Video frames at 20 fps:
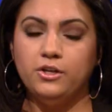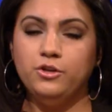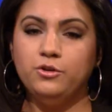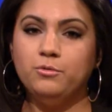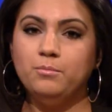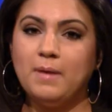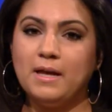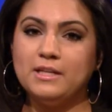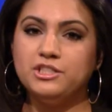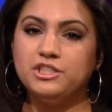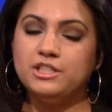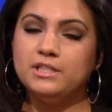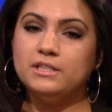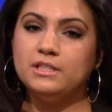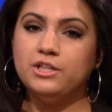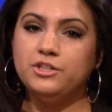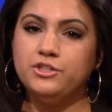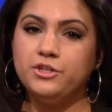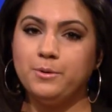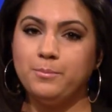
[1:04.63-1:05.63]
You mentioned
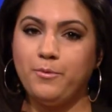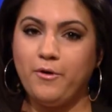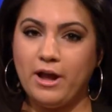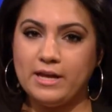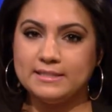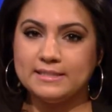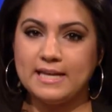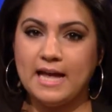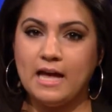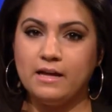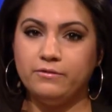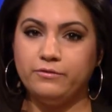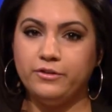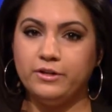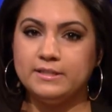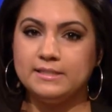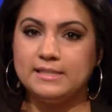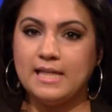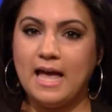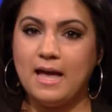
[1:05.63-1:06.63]
in your press
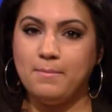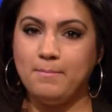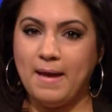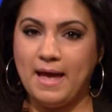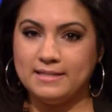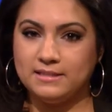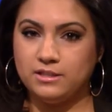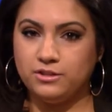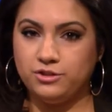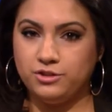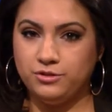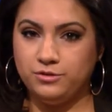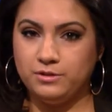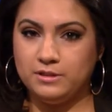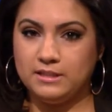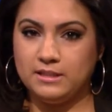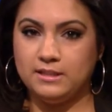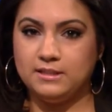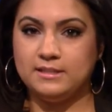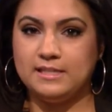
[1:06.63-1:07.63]
conference that
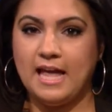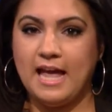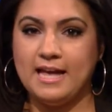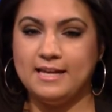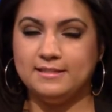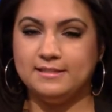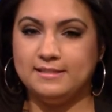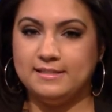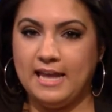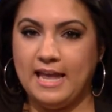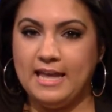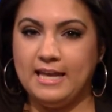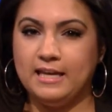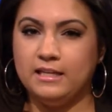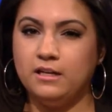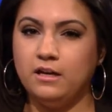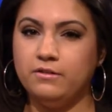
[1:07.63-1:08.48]
Massachusetts has taken